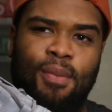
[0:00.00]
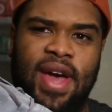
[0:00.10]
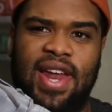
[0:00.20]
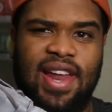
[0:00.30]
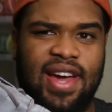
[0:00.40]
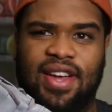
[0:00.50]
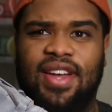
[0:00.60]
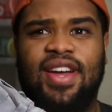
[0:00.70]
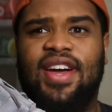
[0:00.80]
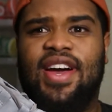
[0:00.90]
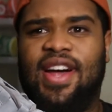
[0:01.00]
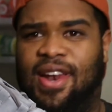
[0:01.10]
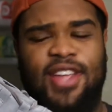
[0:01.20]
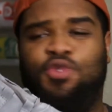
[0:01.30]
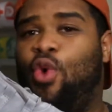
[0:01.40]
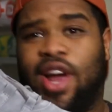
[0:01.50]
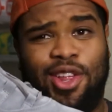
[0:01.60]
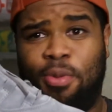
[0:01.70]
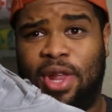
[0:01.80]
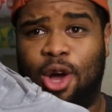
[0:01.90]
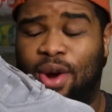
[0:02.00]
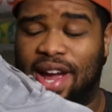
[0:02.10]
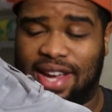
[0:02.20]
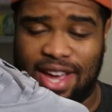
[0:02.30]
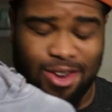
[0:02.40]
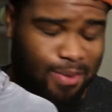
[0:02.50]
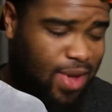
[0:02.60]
man, like, let's work a little bit lower and I can get him.